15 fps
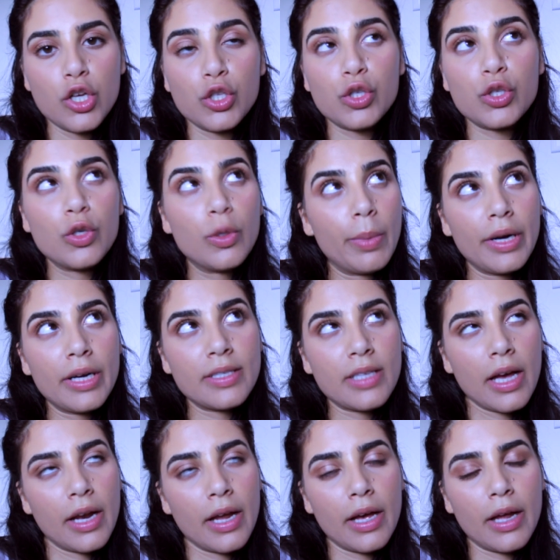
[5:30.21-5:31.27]
Super
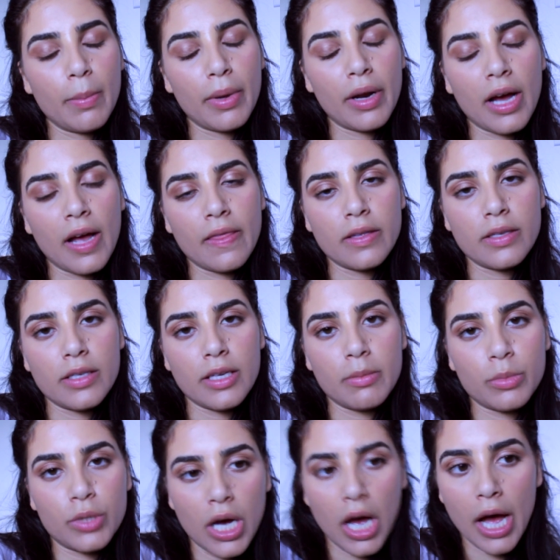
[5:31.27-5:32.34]
excited, but at the
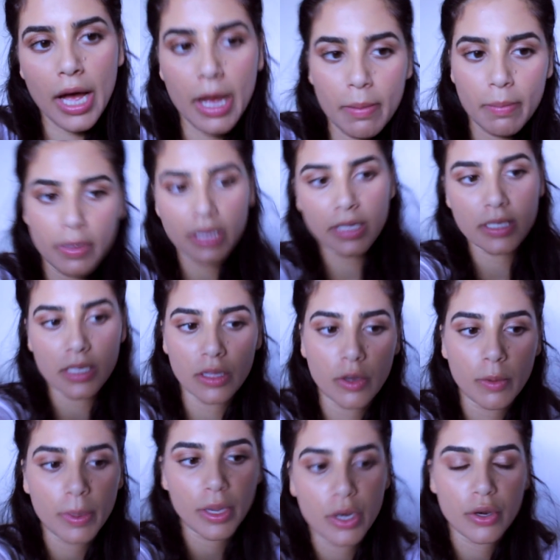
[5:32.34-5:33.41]
same time, it's a
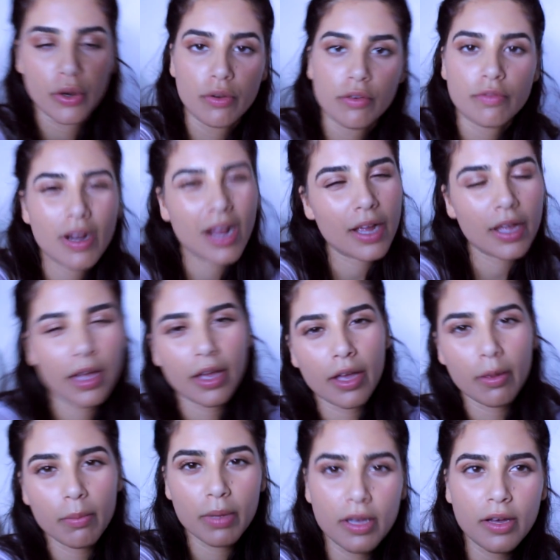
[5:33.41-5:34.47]
little bit
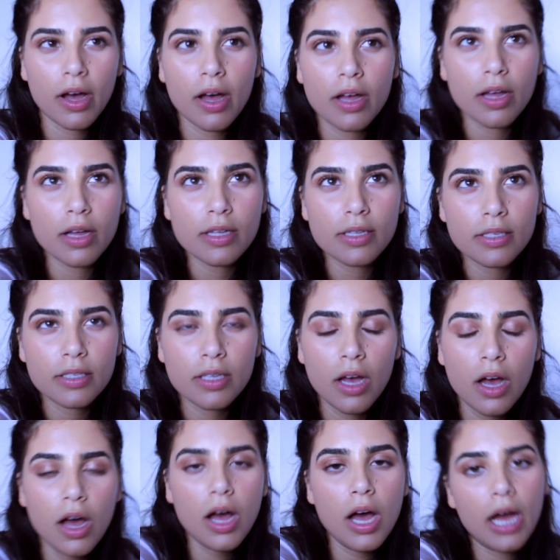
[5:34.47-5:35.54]
nerve-wracking because
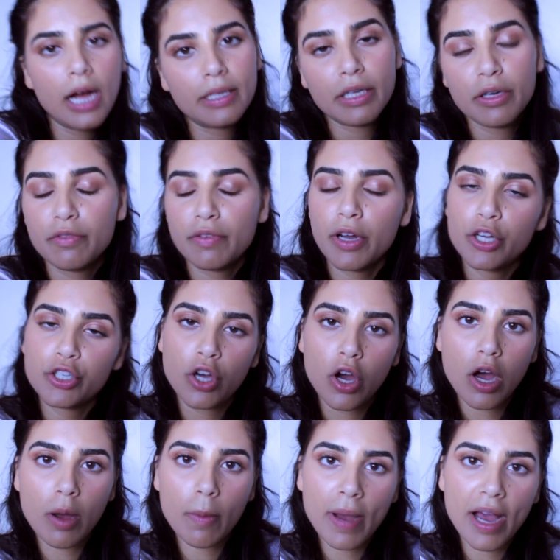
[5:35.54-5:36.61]
I need to find a
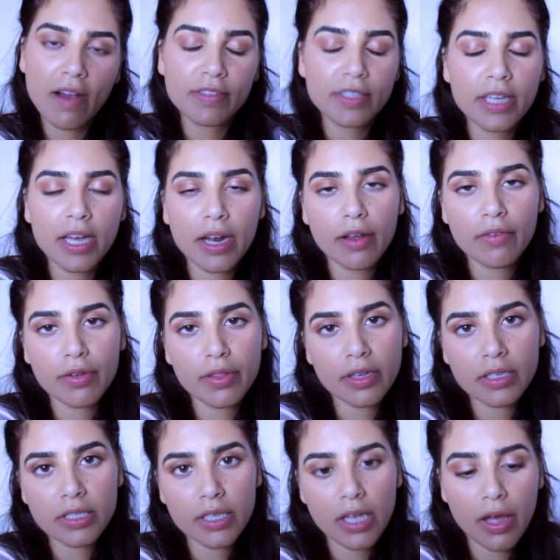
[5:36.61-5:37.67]
job, I have to get
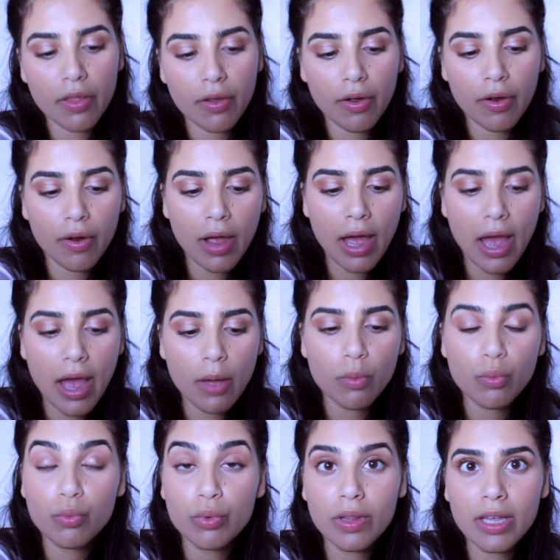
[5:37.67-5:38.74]
everything together
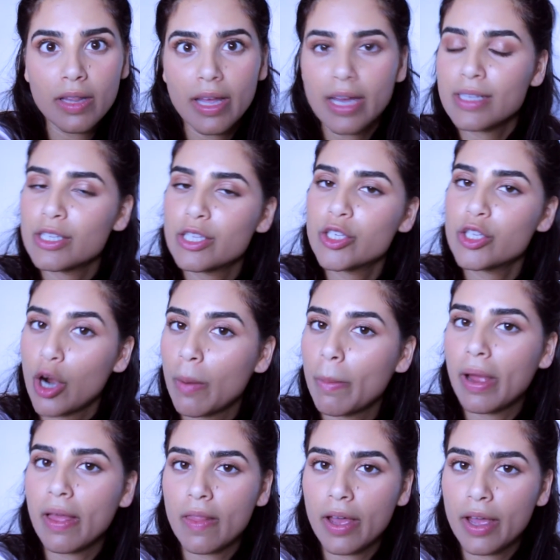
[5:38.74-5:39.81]
and really like start
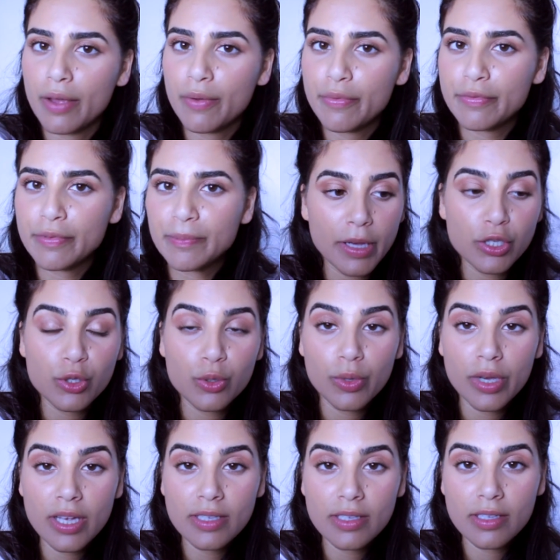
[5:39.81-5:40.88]
my life. My
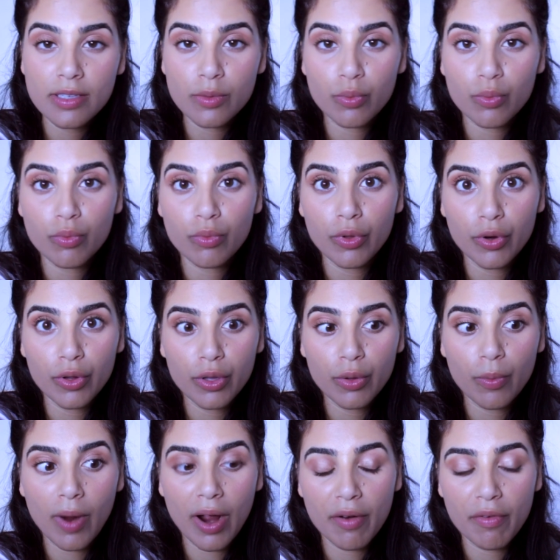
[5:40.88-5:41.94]
suitcase is literally
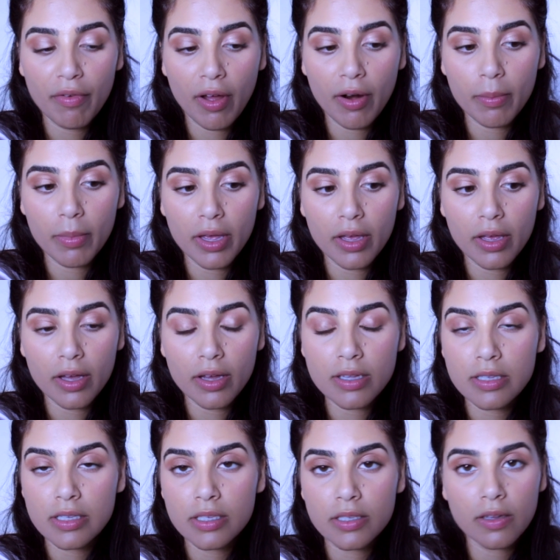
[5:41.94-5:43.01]
right in front of me,
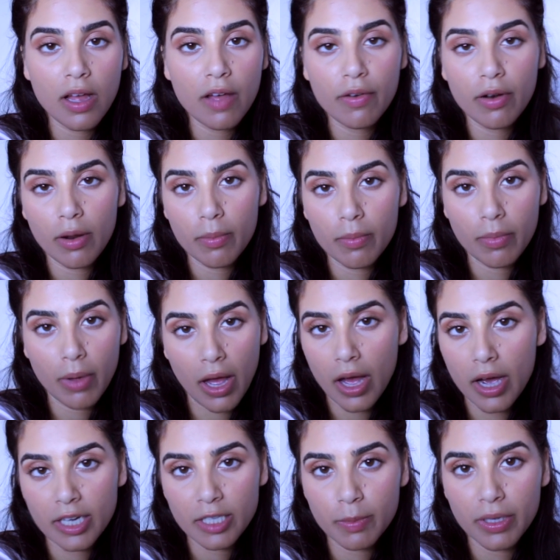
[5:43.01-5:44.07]
still haven't
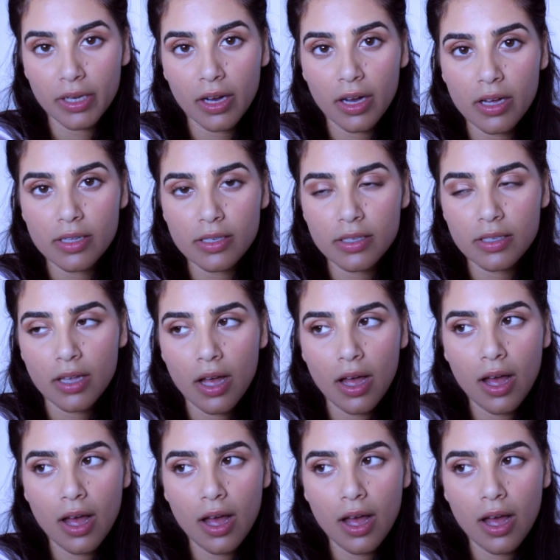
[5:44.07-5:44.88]
unpacked because